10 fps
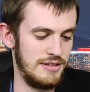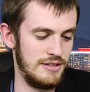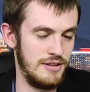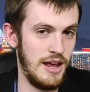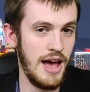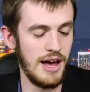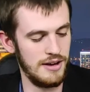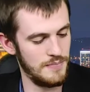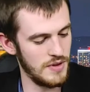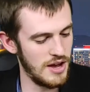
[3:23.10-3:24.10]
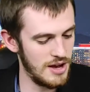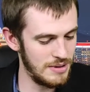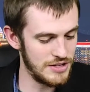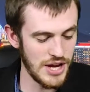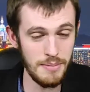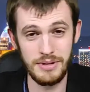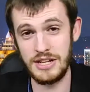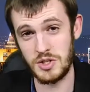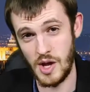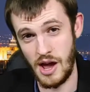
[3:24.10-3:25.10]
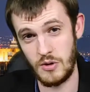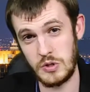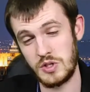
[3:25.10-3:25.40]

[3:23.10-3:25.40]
Yeah, a Japanese town has